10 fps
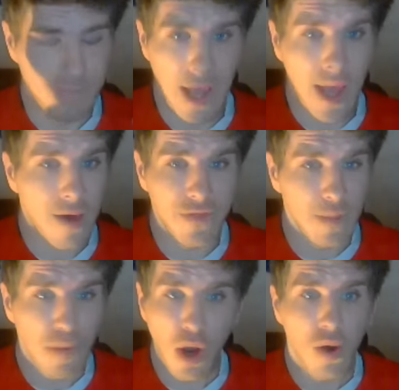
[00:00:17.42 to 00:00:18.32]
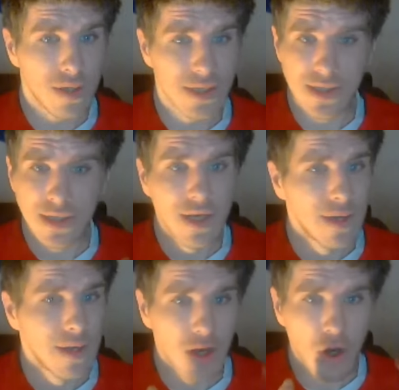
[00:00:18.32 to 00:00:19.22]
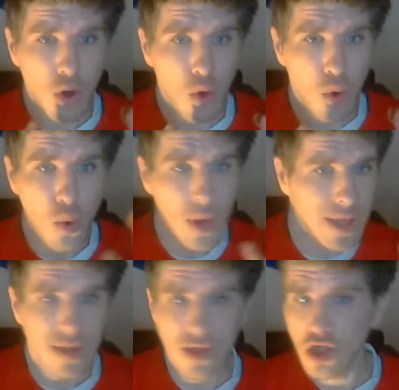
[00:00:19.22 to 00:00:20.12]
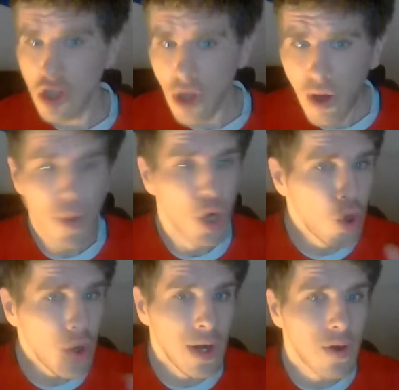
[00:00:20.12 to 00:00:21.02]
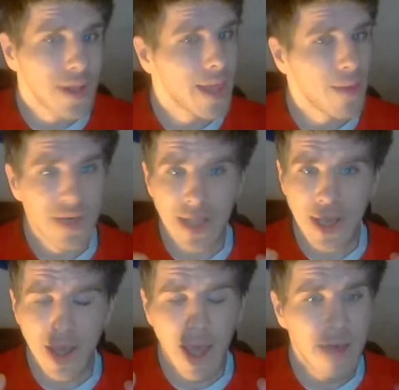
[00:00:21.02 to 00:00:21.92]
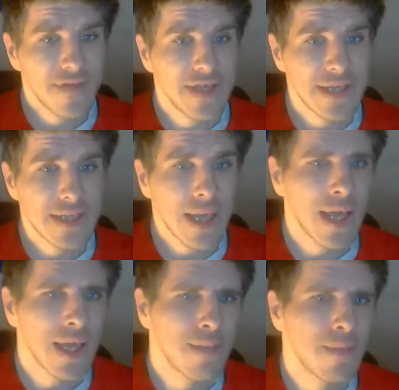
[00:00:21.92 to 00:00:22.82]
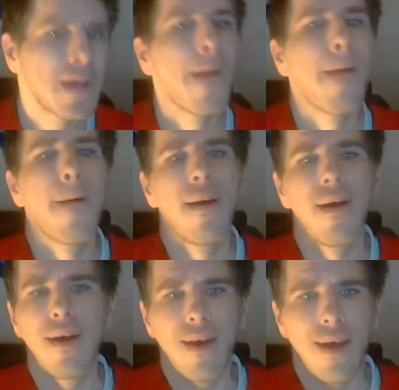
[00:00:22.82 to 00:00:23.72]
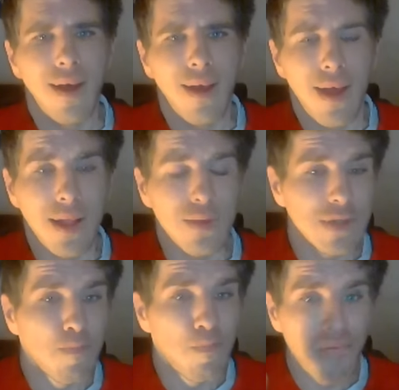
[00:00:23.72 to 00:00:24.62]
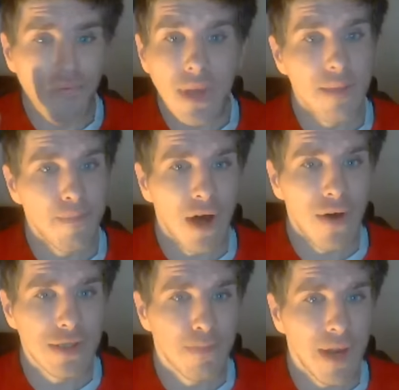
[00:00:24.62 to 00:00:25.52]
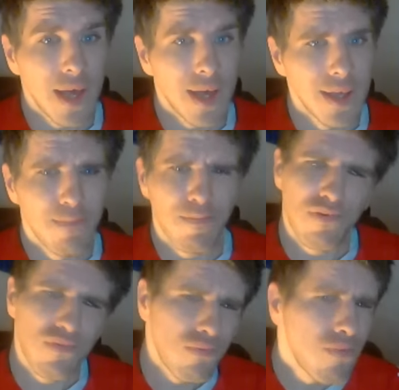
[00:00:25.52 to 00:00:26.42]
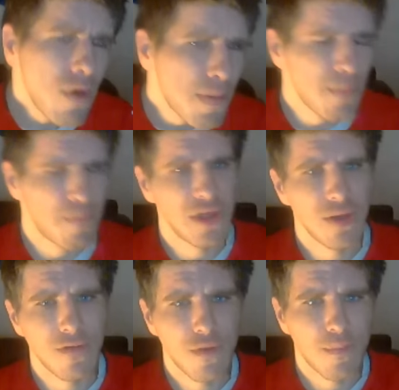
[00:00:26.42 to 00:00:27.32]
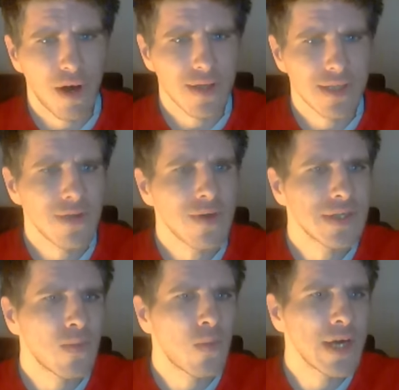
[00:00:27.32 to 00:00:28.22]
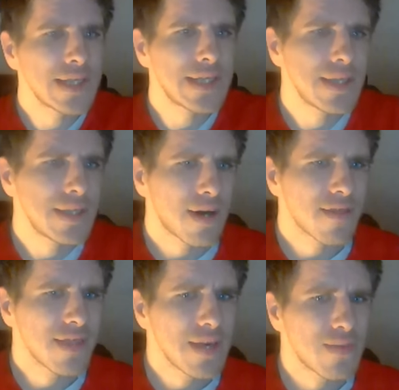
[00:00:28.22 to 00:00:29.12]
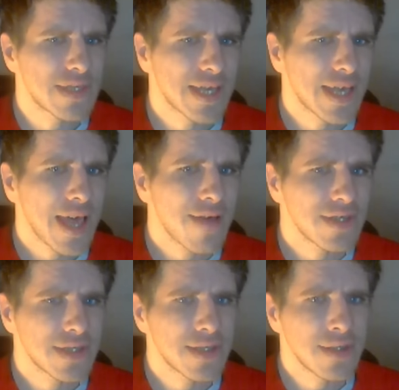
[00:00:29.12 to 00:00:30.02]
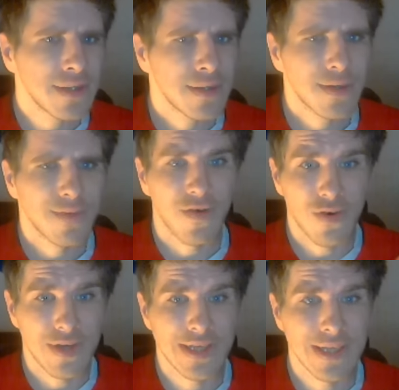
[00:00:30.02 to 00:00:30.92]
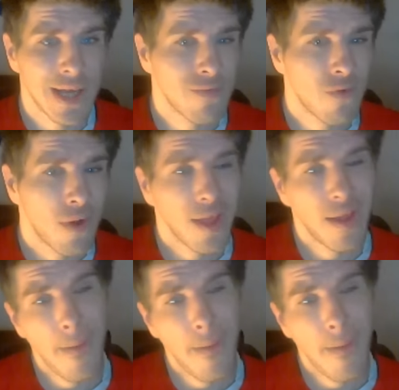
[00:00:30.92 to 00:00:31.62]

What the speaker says: out of the blocks. Quick, sharp, looked like they were going to have this game. And it was a brilliant pass play. Proper beautiful pass. Nice and weighted. I think it was to Carriston, if I got his name right.